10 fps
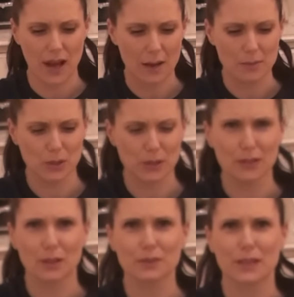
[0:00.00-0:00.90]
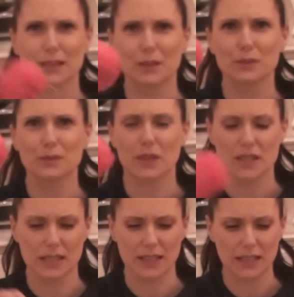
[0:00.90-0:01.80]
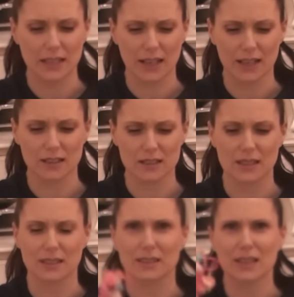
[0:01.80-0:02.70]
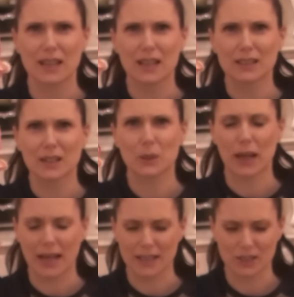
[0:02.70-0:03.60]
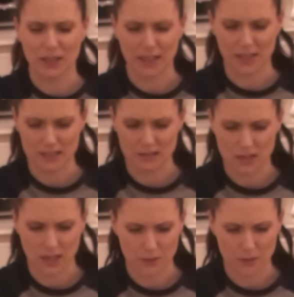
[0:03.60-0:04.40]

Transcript: I absolutely love little fuzzy key rings and little character key rings and stuff.